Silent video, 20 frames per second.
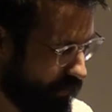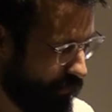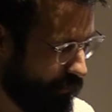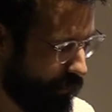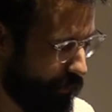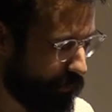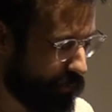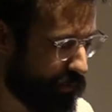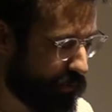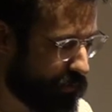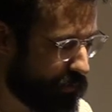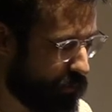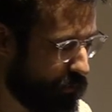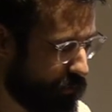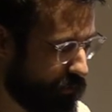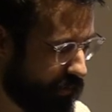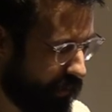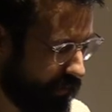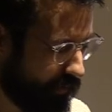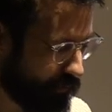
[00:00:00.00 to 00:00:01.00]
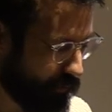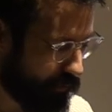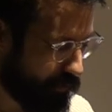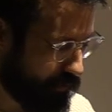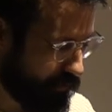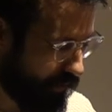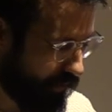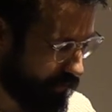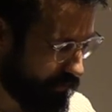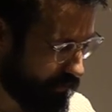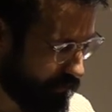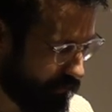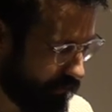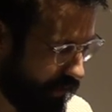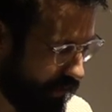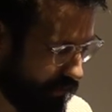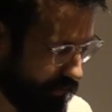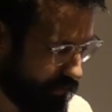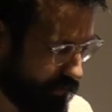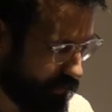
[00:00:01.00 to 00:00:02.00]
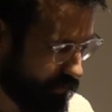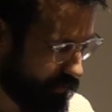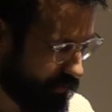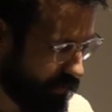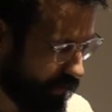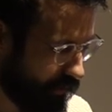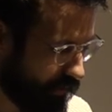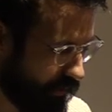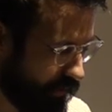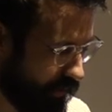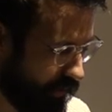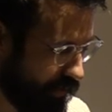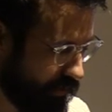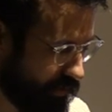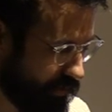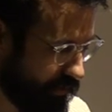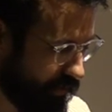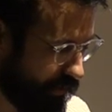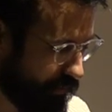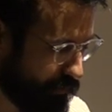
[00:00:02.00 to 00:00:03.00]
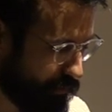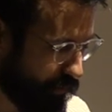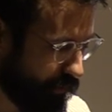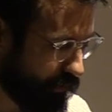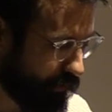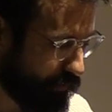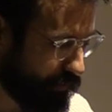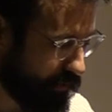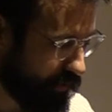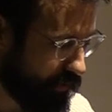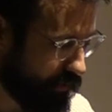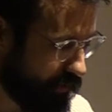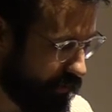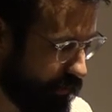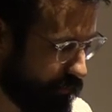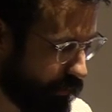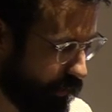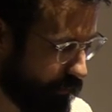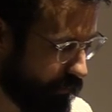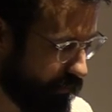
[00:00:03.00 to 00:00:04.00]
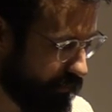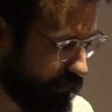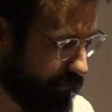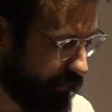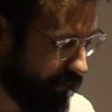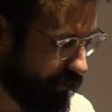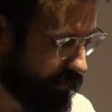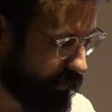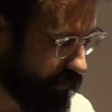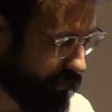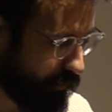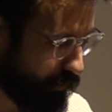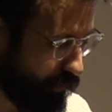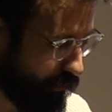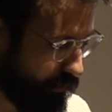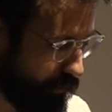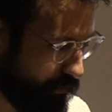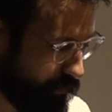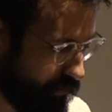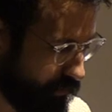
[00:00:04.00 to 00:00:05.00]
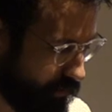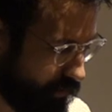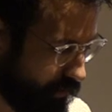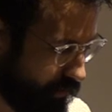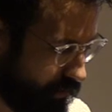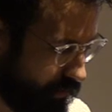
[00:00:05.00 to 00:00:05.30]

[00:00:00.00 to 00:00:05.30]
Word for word: We were just two tangled strands of lights, checking each dead bulb to see what would fix the blues.